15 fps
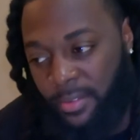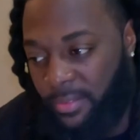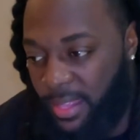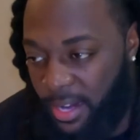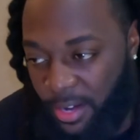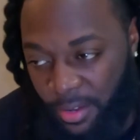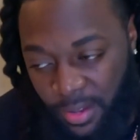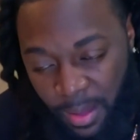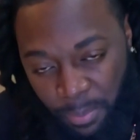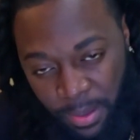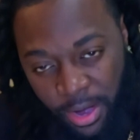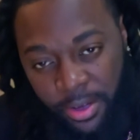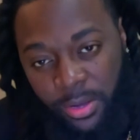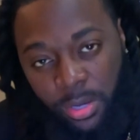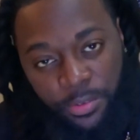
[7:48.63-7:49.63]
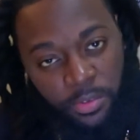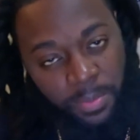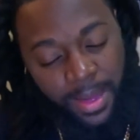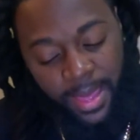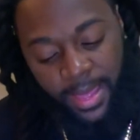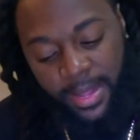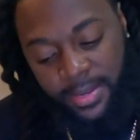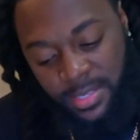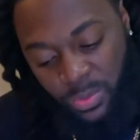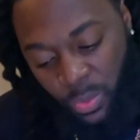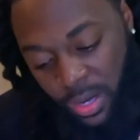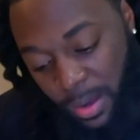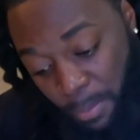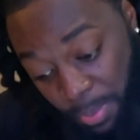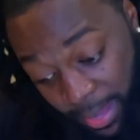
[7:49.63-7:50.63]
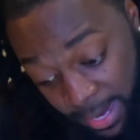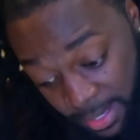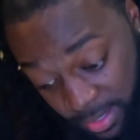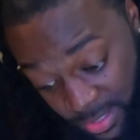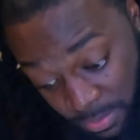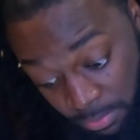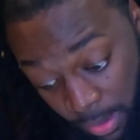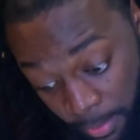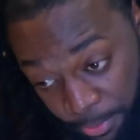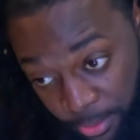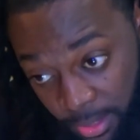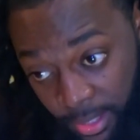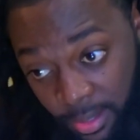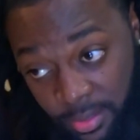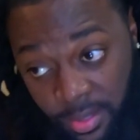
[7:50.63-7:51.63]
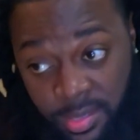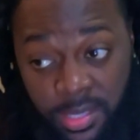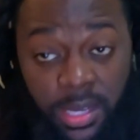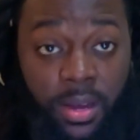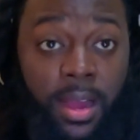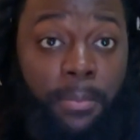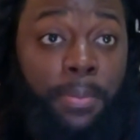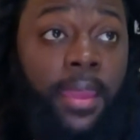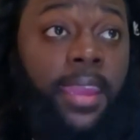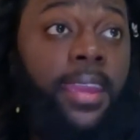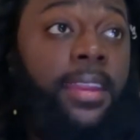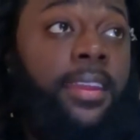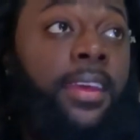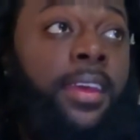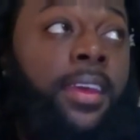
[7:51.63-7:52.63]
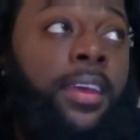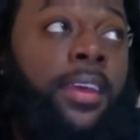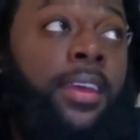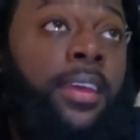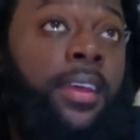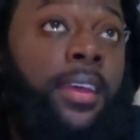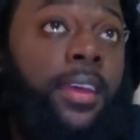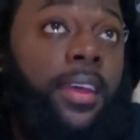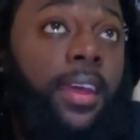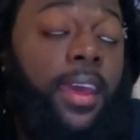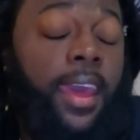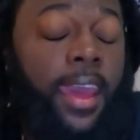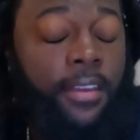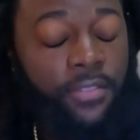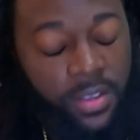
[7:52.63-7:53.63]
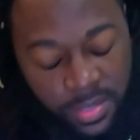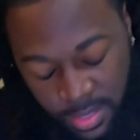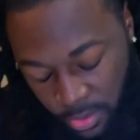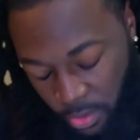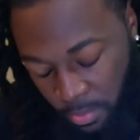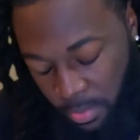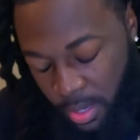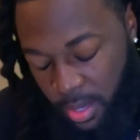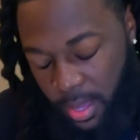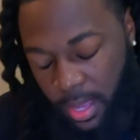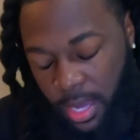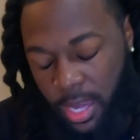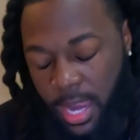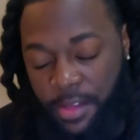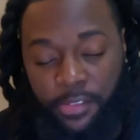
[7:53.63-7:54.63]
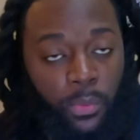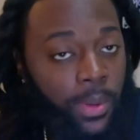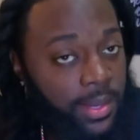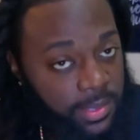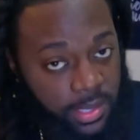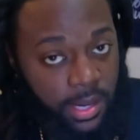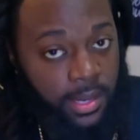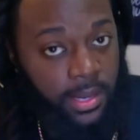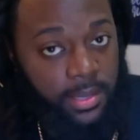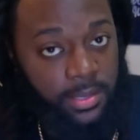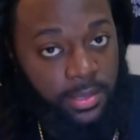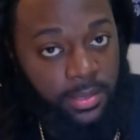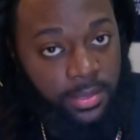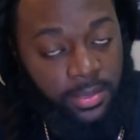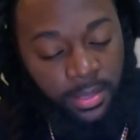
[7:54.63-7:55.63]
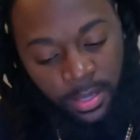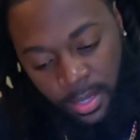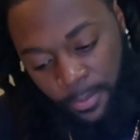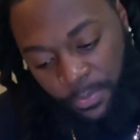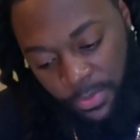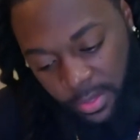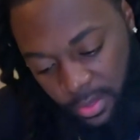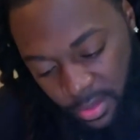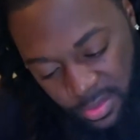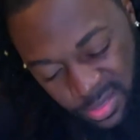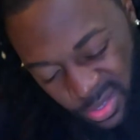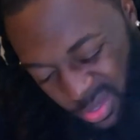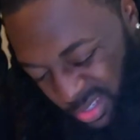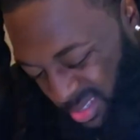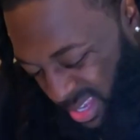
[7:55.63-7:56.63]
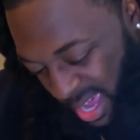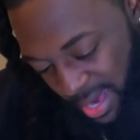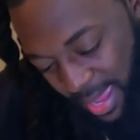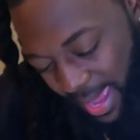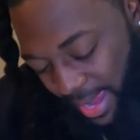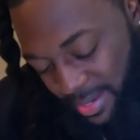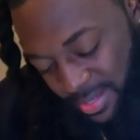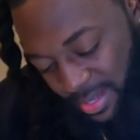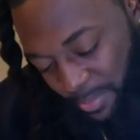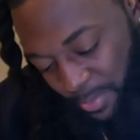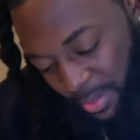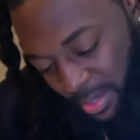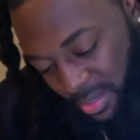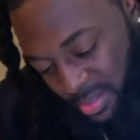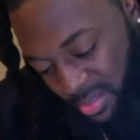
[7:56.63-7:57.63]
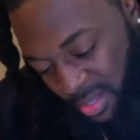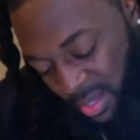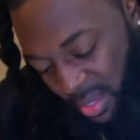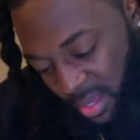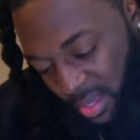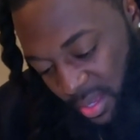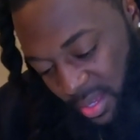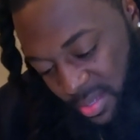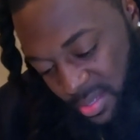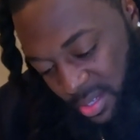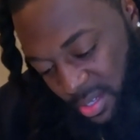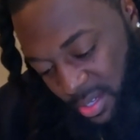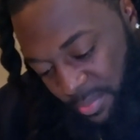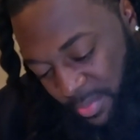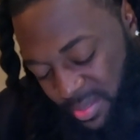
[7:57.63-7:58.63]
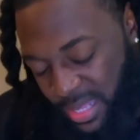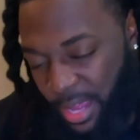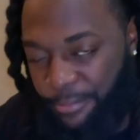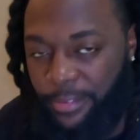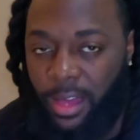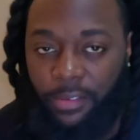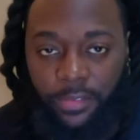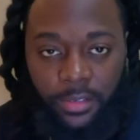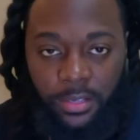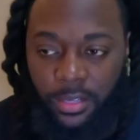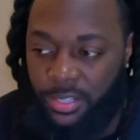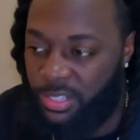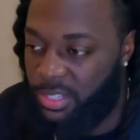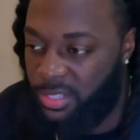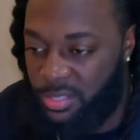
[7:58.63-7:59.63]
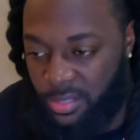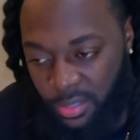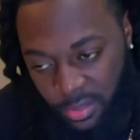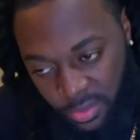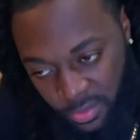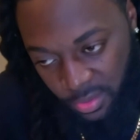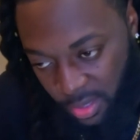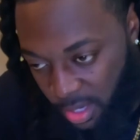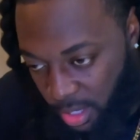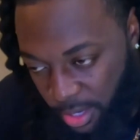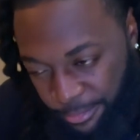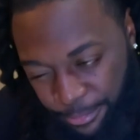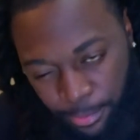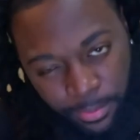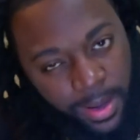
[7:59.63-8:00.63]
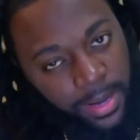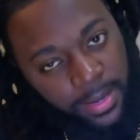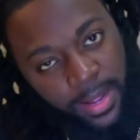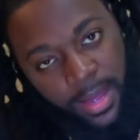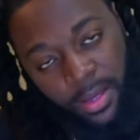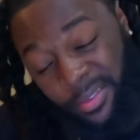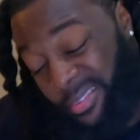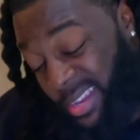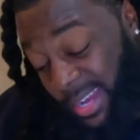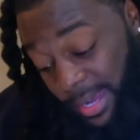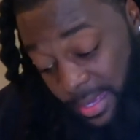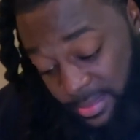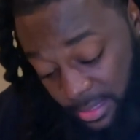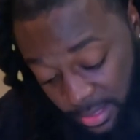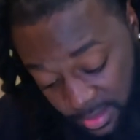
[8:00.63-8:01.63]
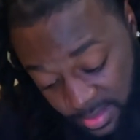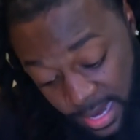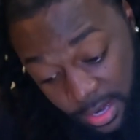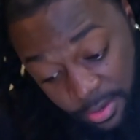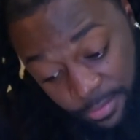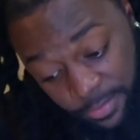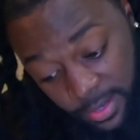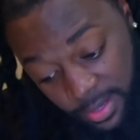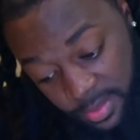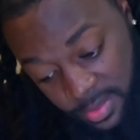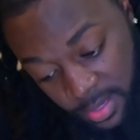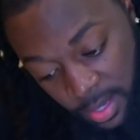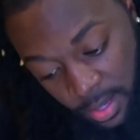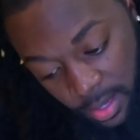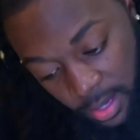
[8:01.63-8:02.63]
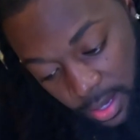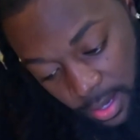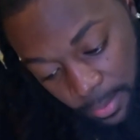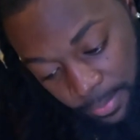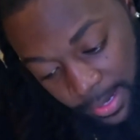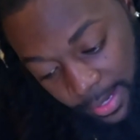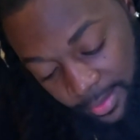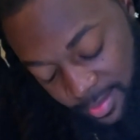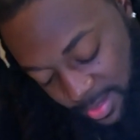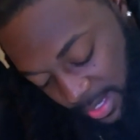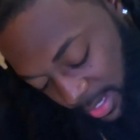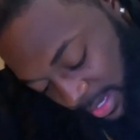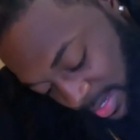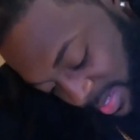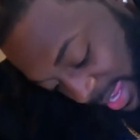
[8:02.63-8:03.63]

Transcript: that uh, that barrier over my head to where I'm paying this monthly. Cause this year I paid every single month and never went to the dentist. So it just kind of adds up and it's it's um, it's not forever. It's just uh, for right now. Like I said, it's sacrifice. Um, next thing is